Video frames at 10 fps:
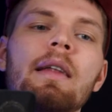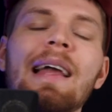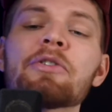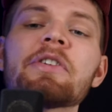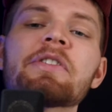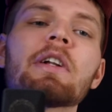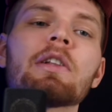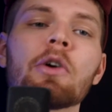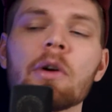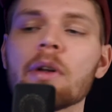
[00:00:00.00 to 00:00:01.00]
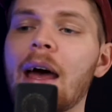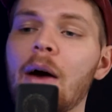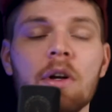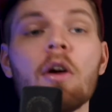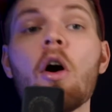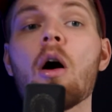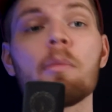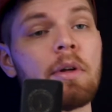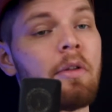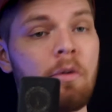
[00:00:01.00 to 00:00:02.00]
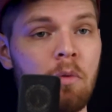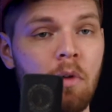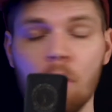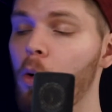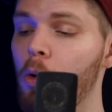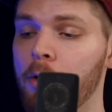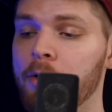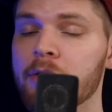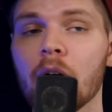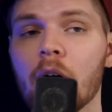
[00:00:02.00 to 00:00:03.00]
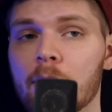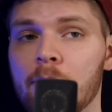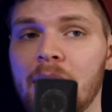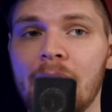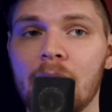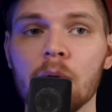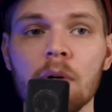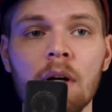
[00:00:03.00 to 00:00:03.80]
Now she's going to learn how to comp through the chords on piano,